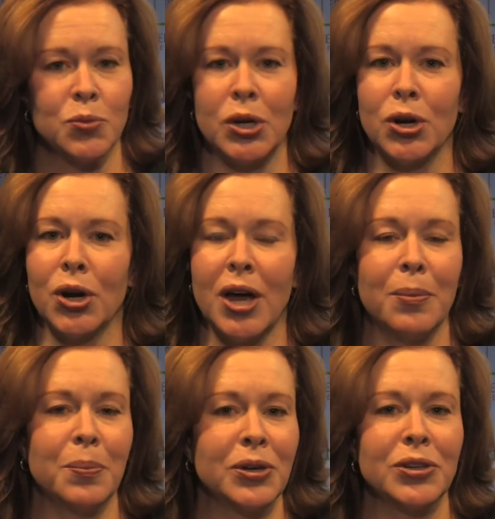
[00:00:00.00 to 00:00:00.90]
We're uh,
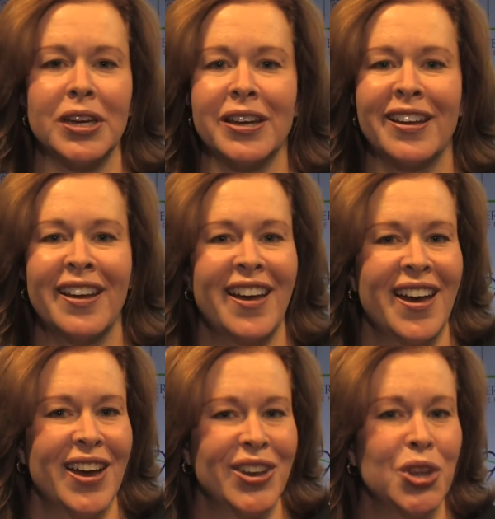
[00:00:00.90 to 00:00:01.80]
building
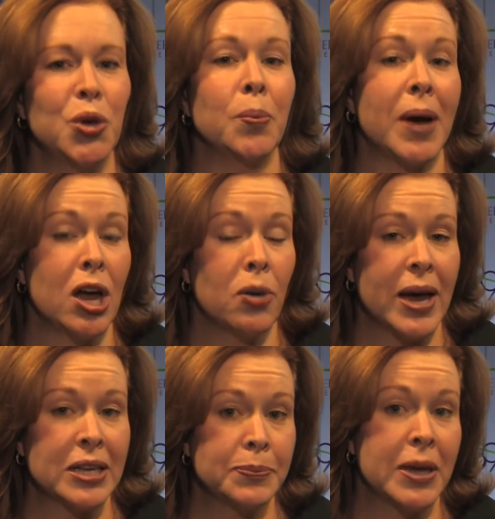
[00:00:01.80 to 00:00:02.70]
a new
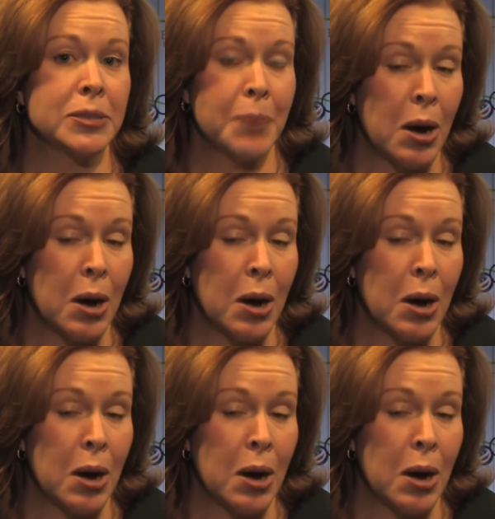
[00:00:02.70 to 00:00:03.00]
biomass-based